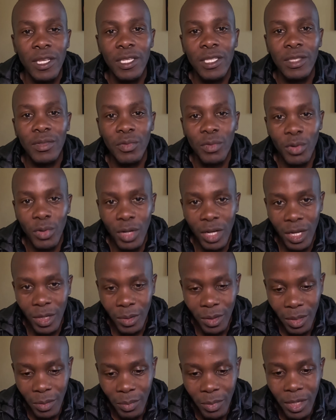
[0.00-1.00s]
things for
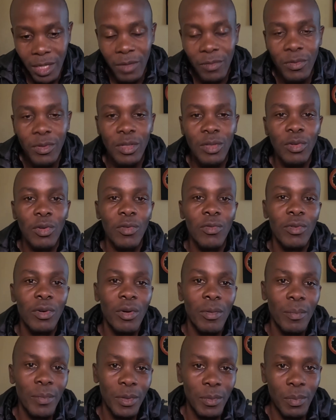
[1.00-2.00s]
the benefit of
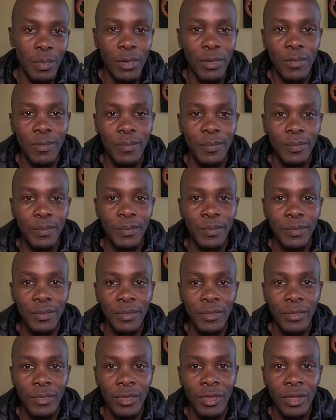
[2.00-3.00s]
our people.
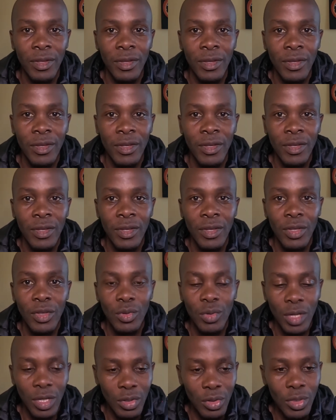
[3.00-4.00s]

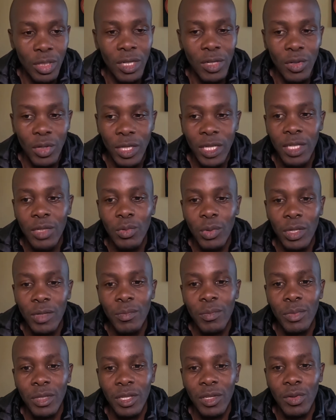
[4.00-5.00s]
You cannot allocate
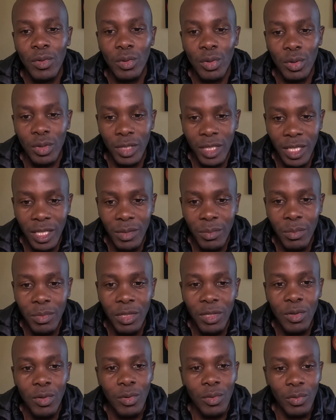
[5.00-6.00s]
1 billion or 10
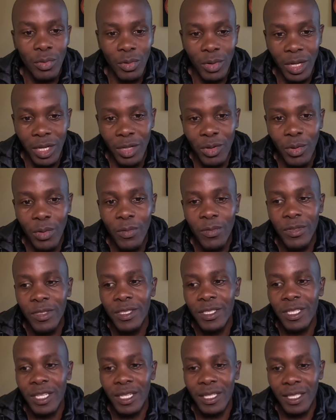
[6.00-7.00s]
billion for an
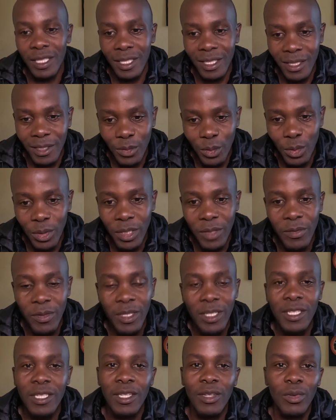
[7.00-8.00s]
office that is not
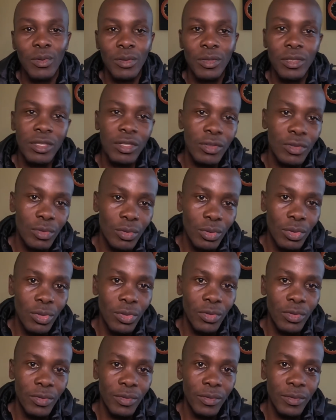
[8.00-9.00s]
even in the
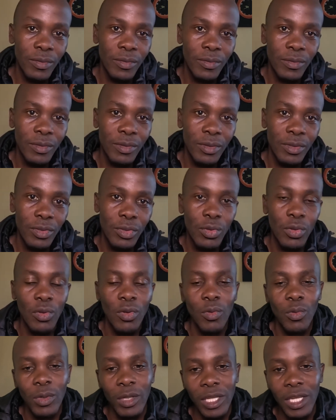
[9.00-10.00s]
constitution.
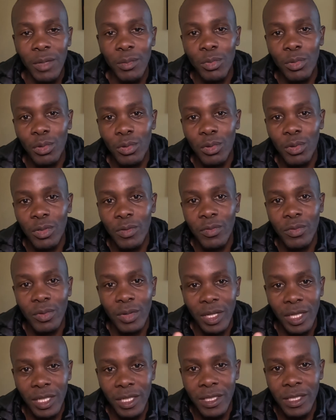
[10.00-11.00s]
So, William Ruto, if
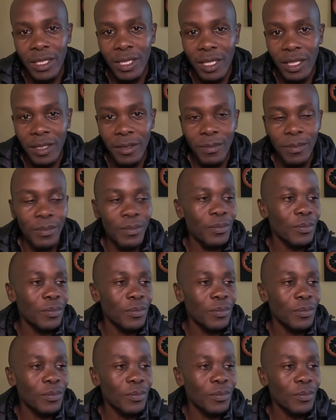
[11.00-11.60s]
you are listening,